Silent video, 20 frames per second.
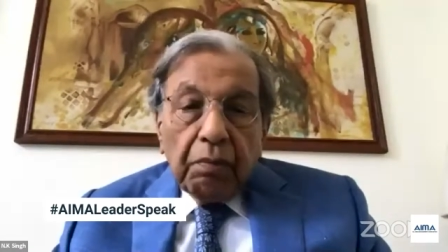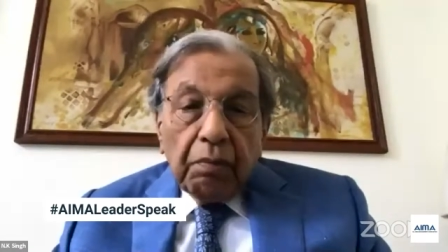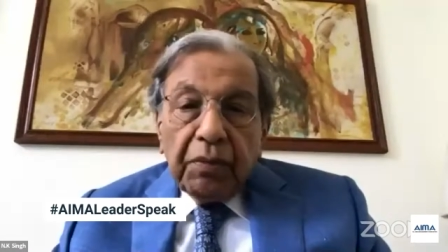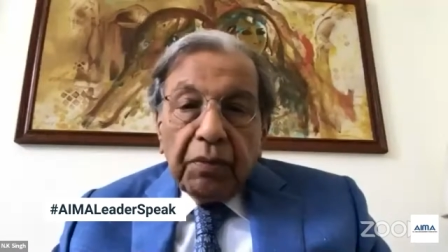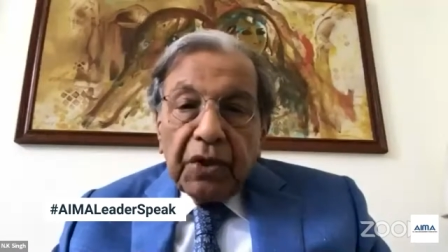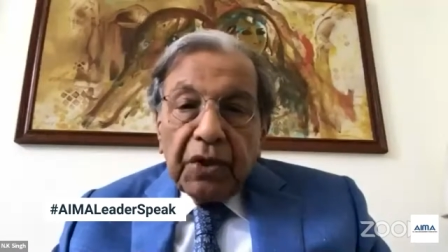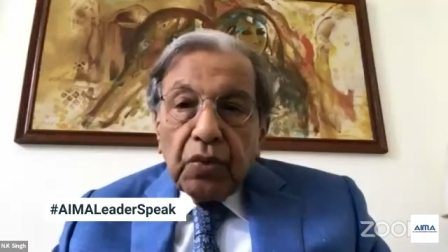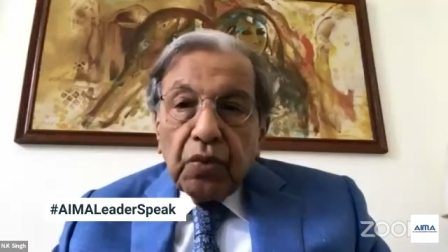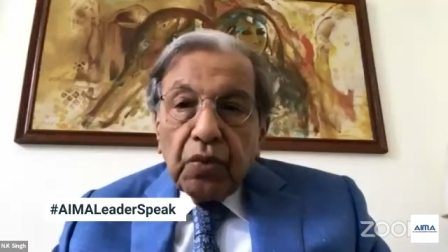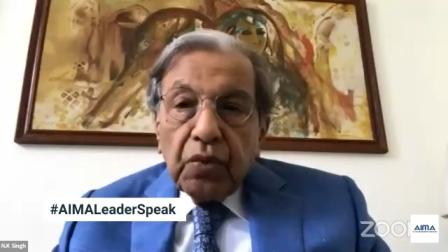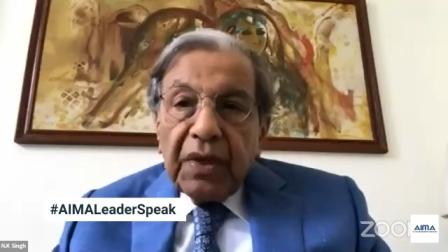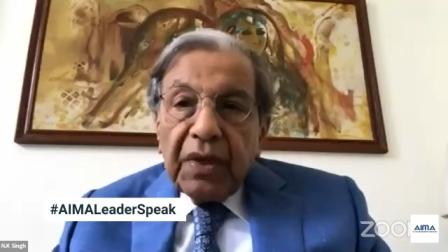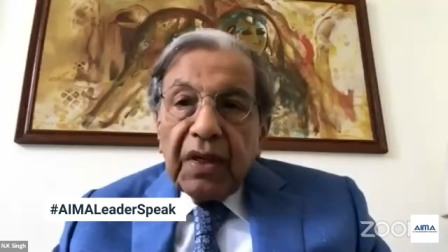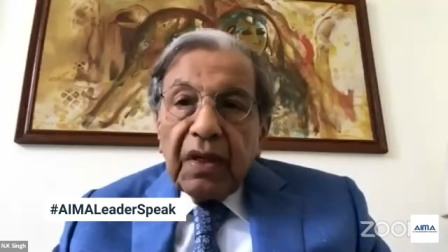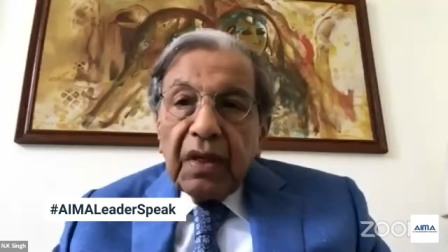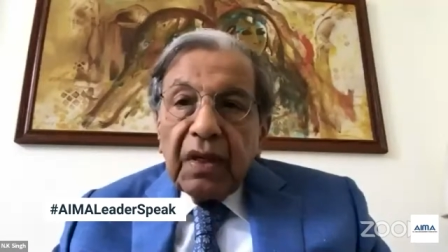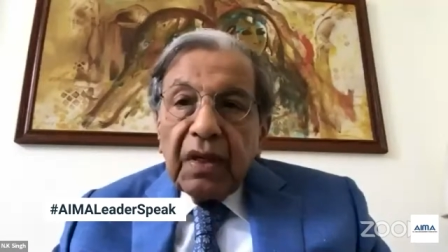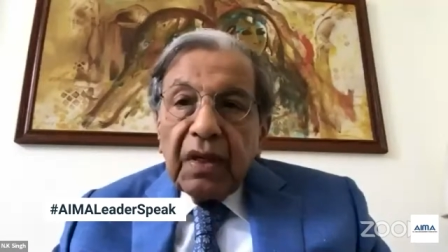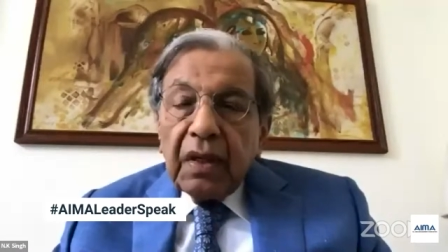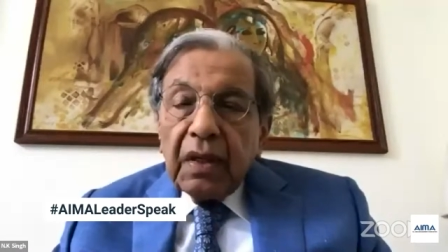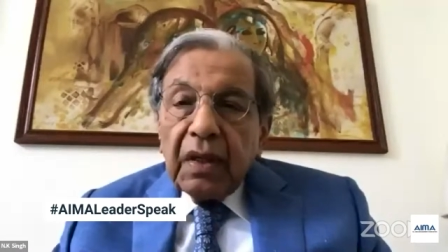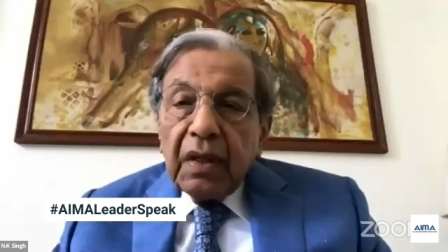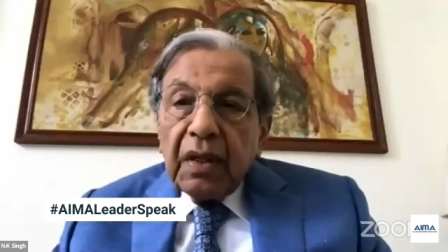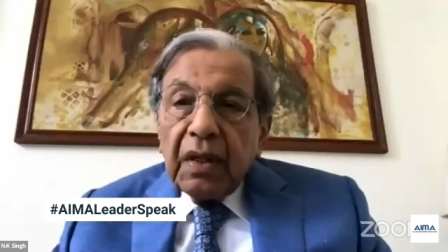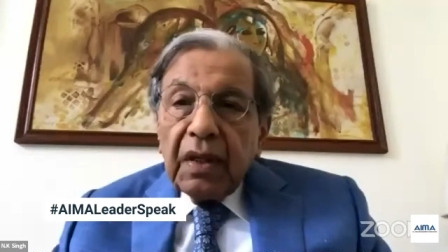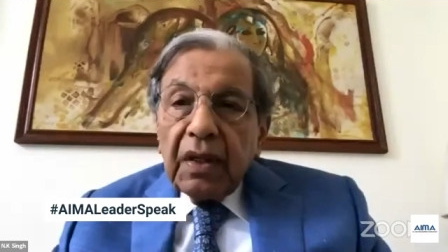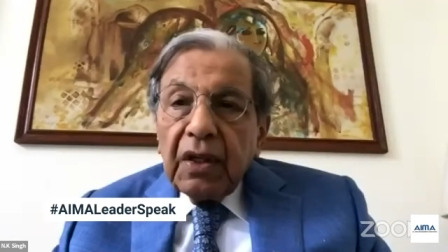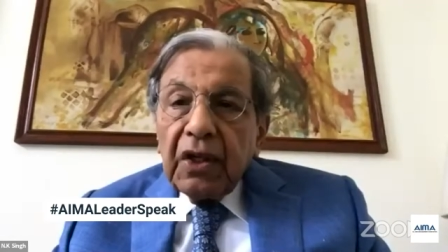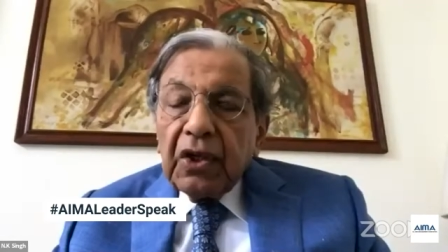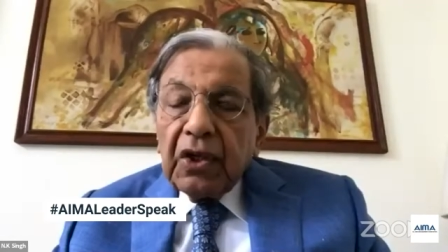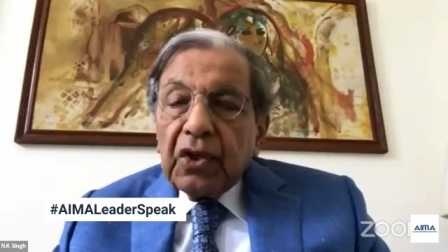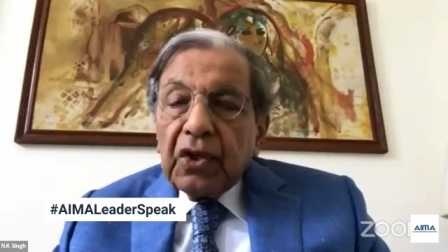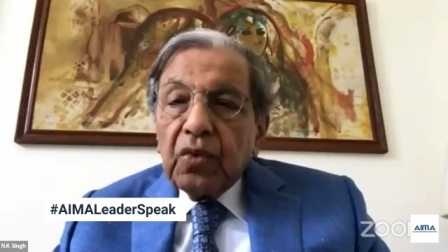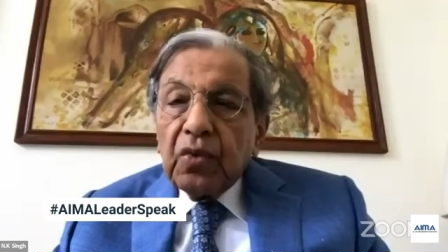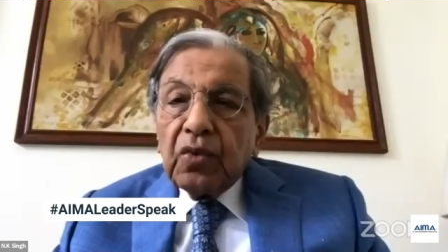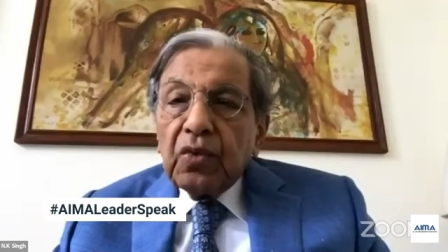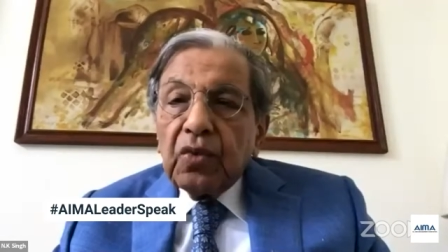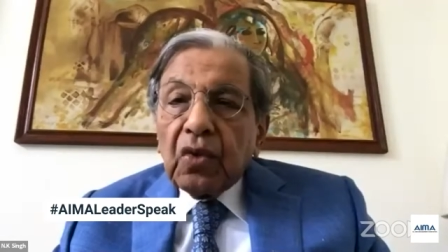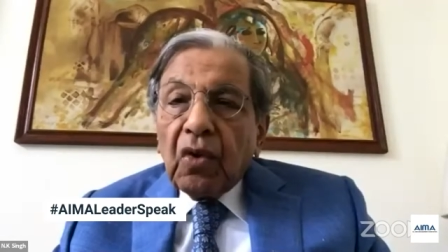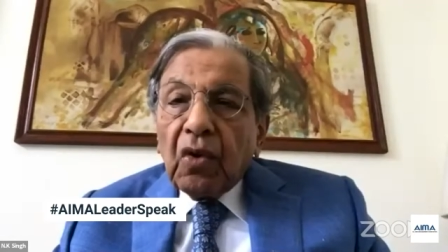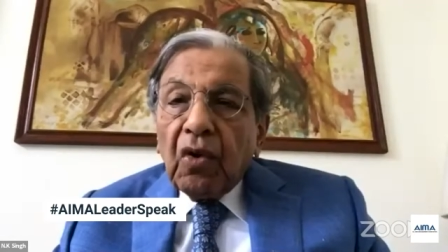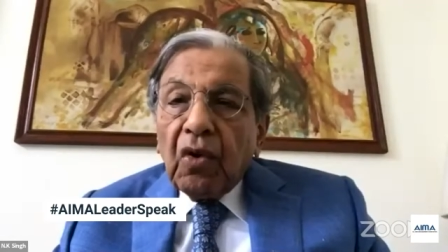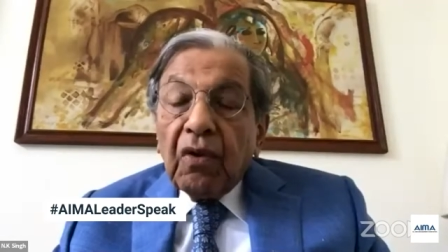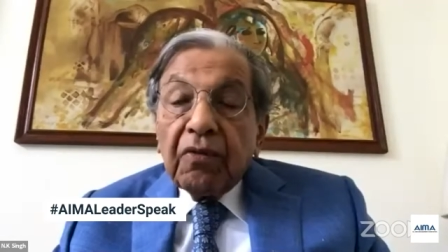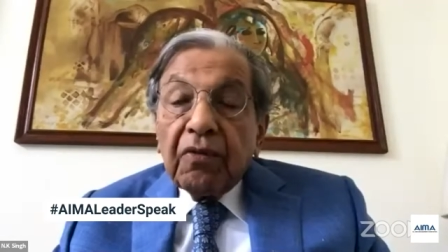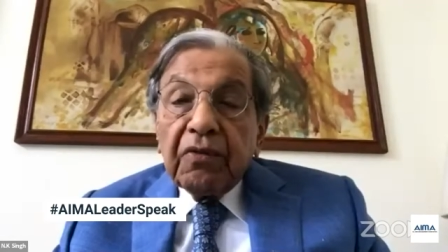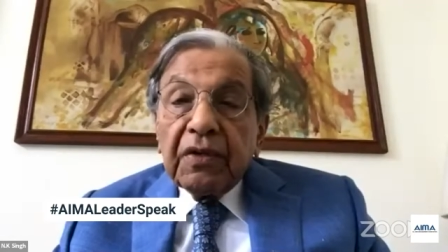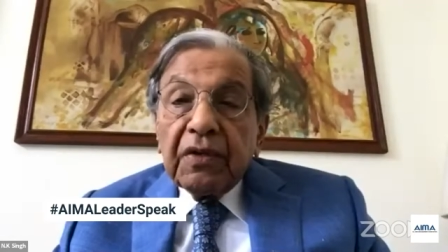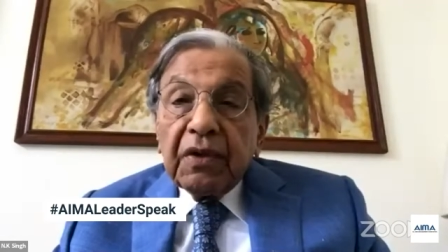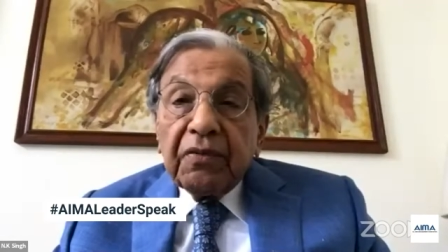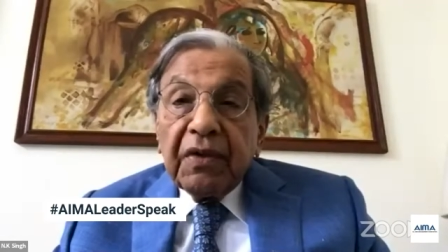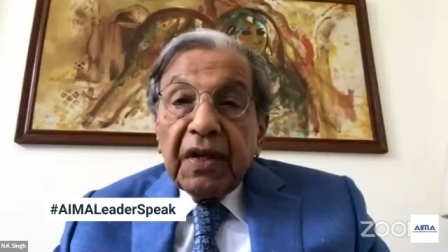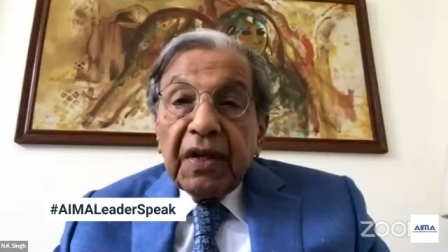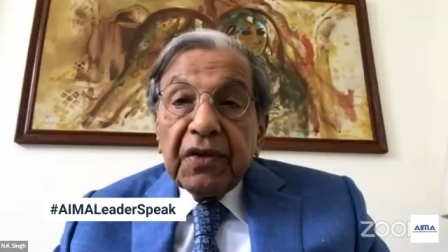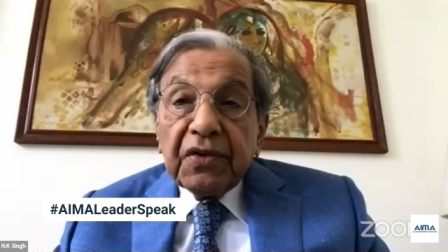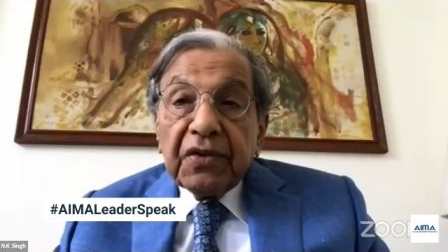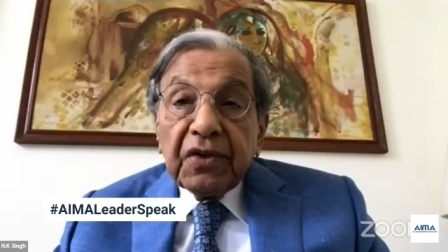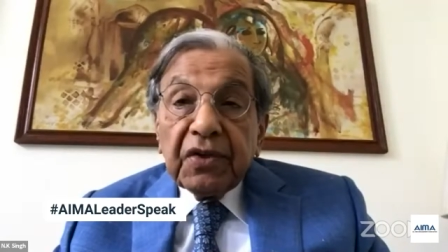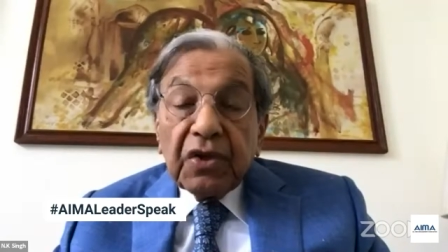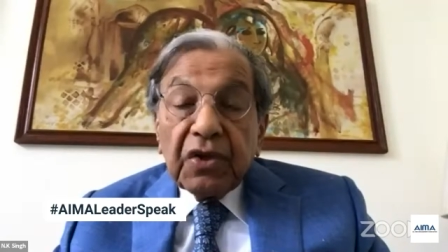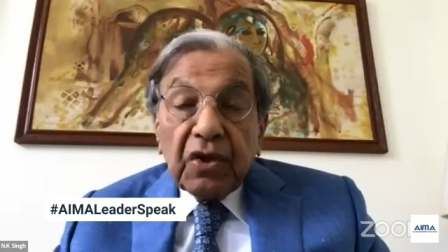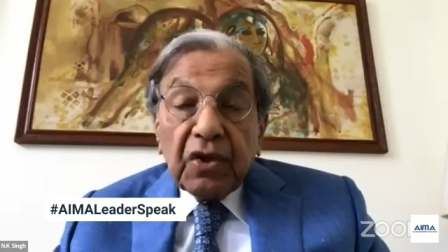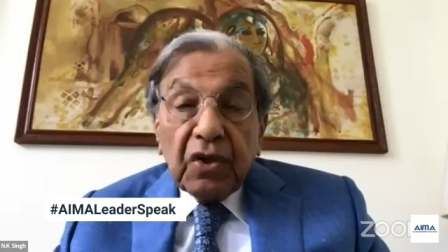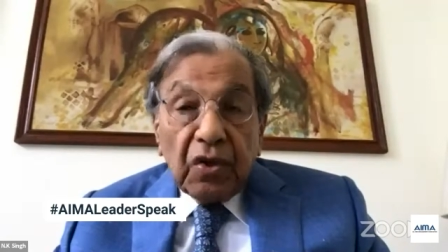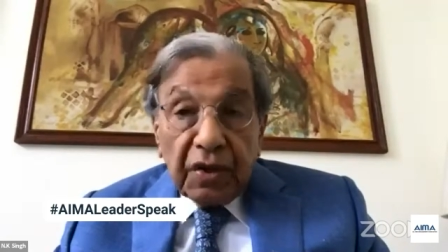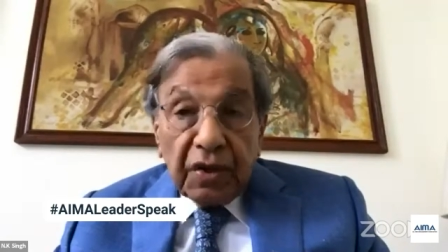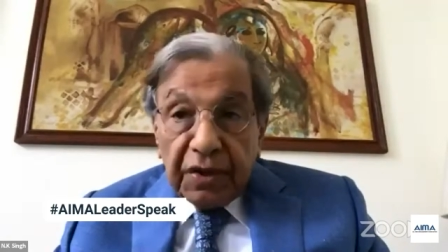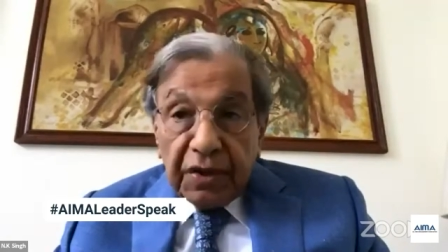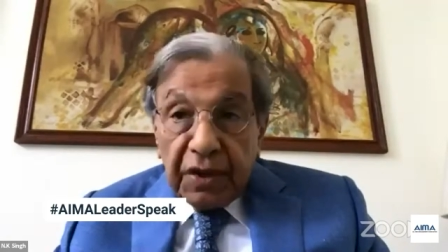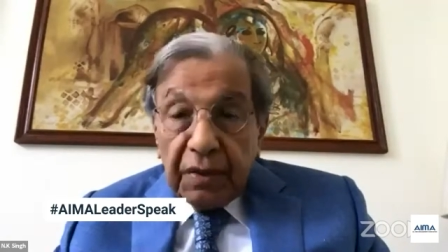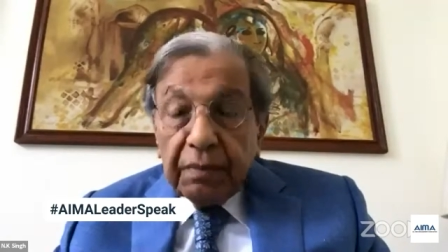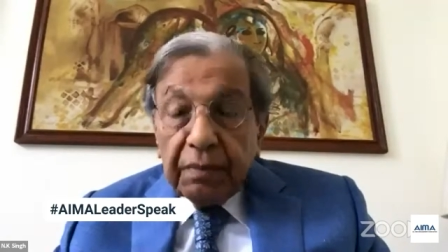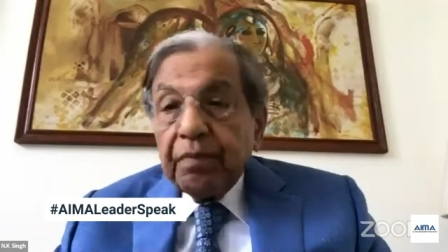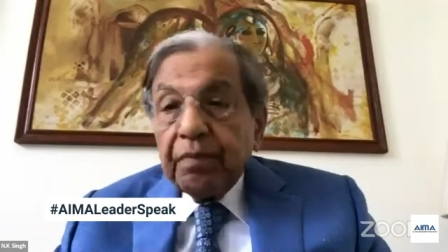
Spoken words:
between issues of defense security,